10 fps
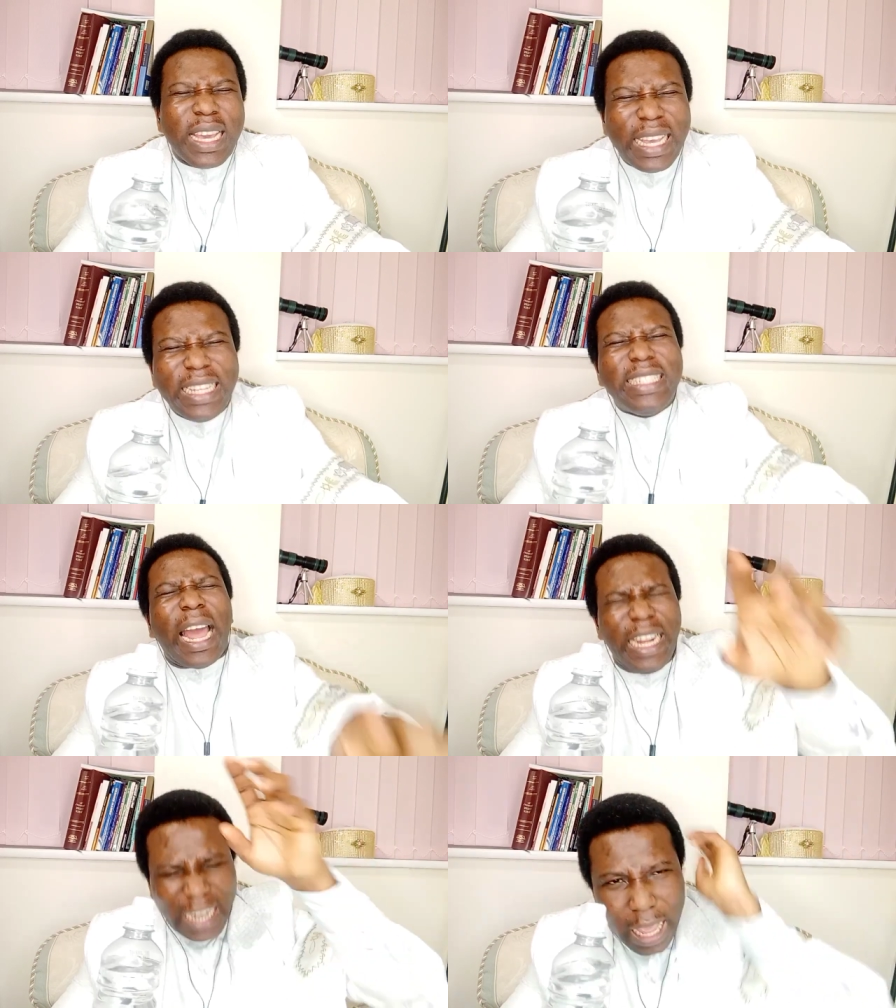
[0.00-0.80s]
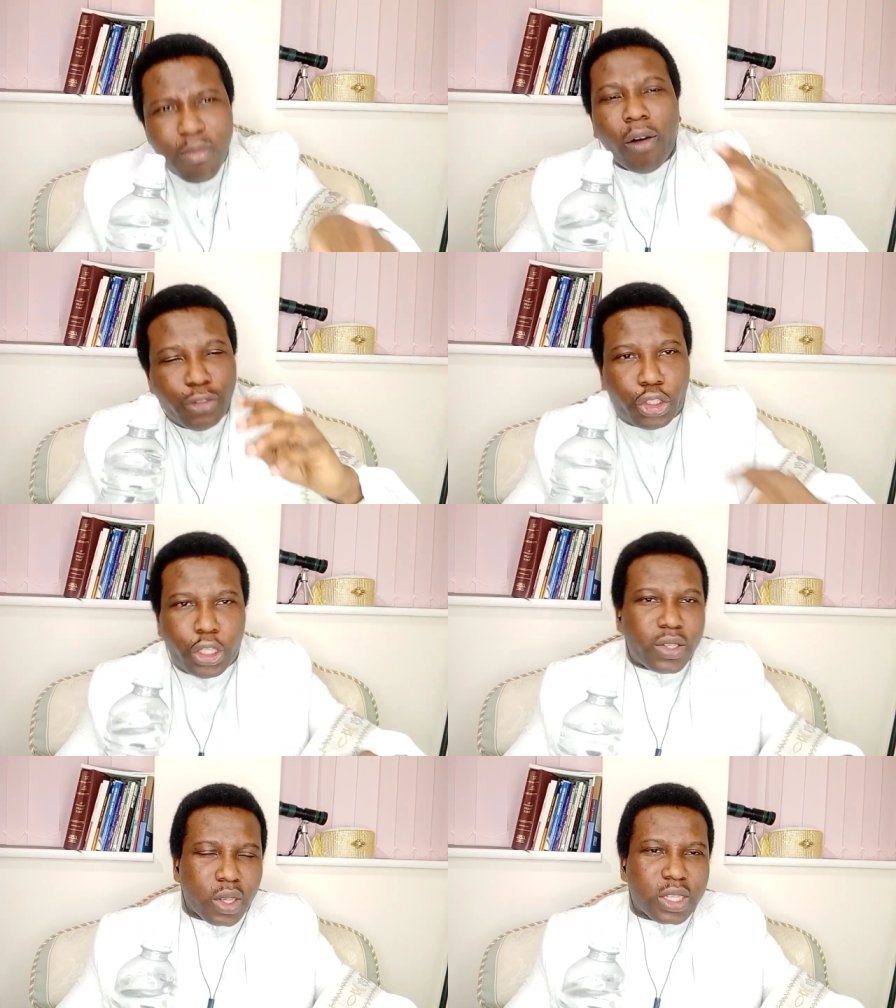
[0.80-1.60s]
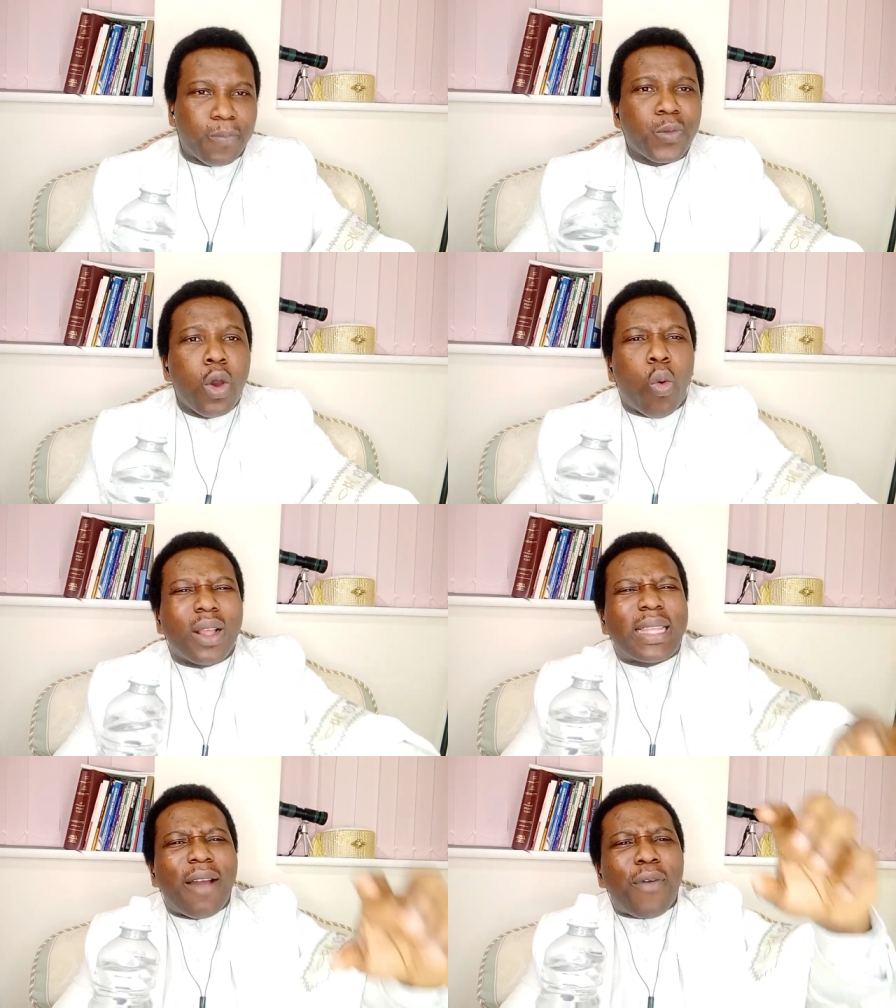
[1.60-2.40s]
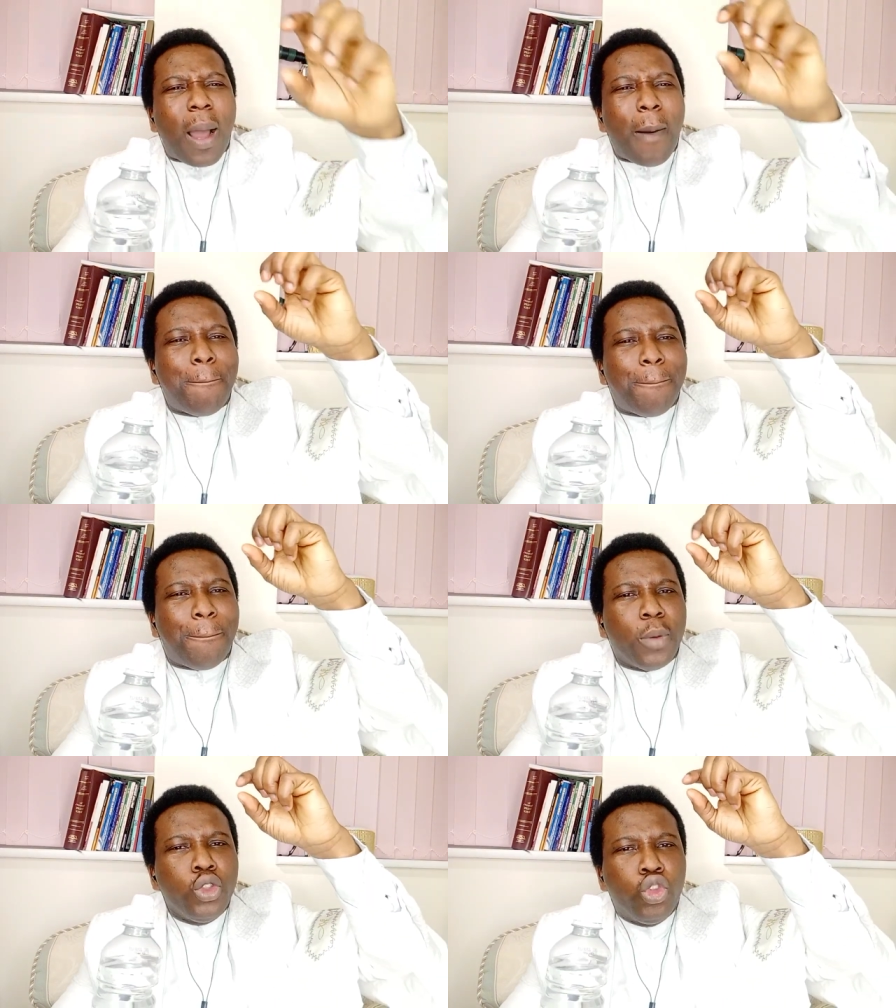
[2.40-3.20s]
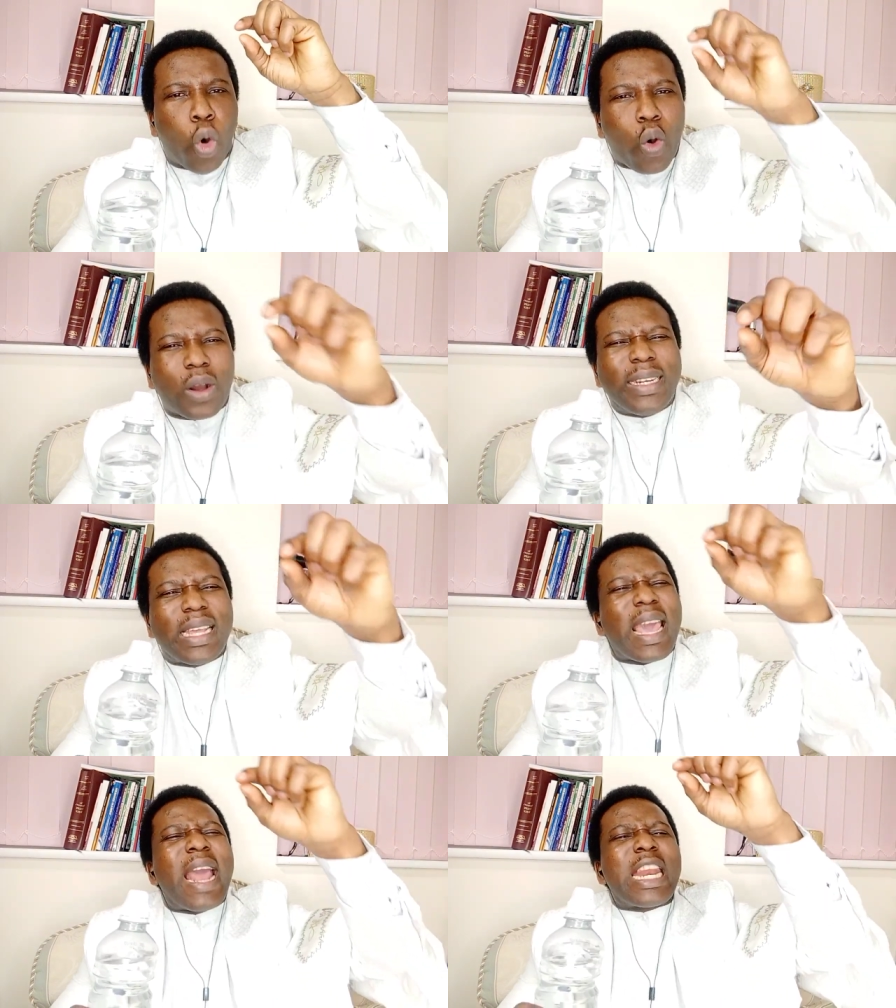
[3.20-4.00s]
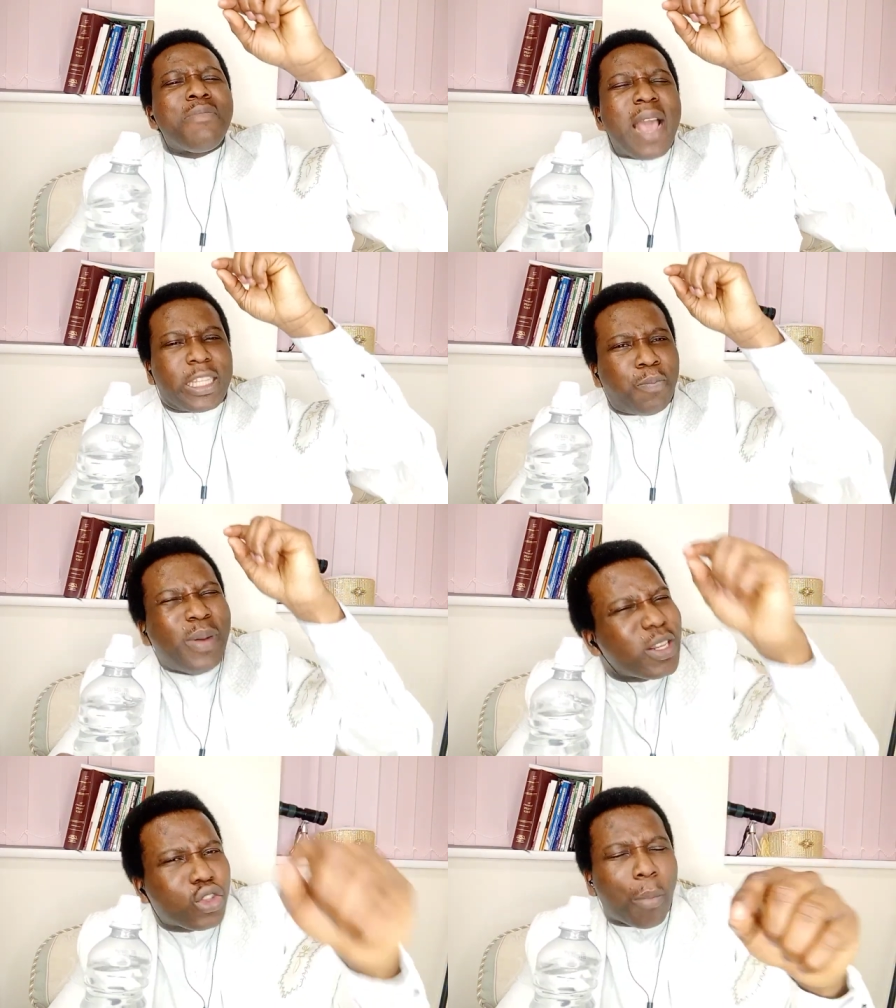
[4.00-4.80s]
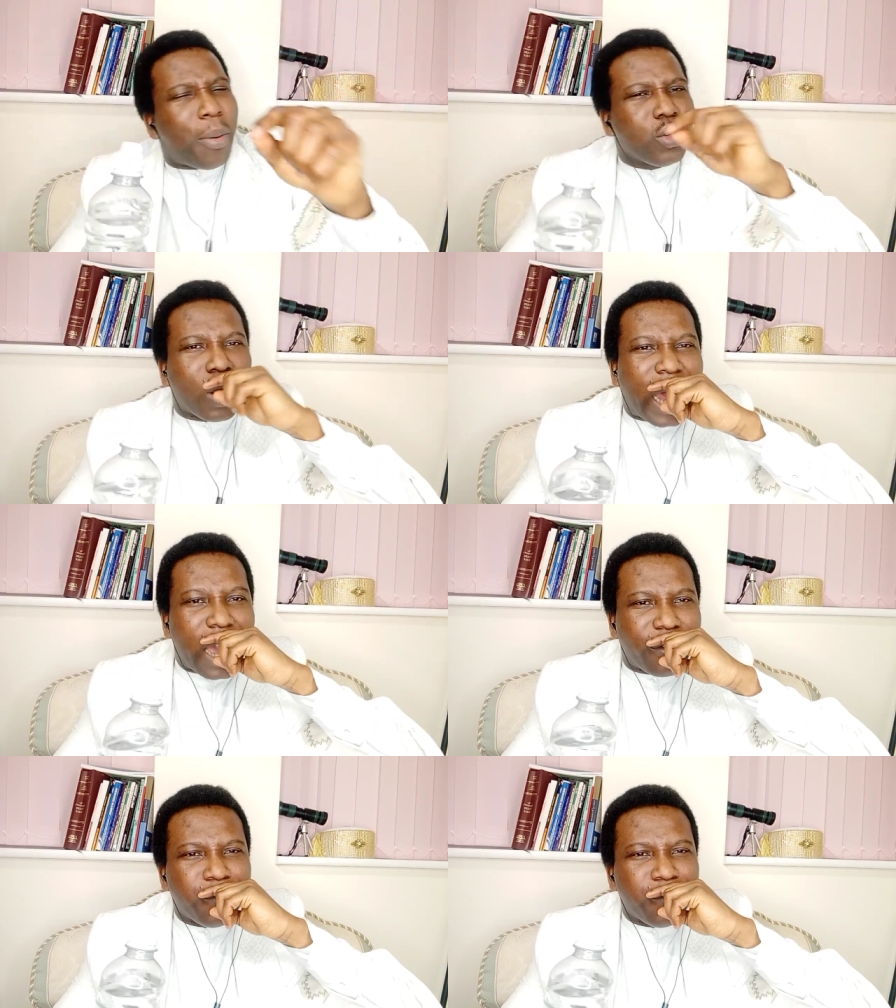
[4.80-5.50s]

In the name of Jesus, whatever yoke the enemy has placed upon your life,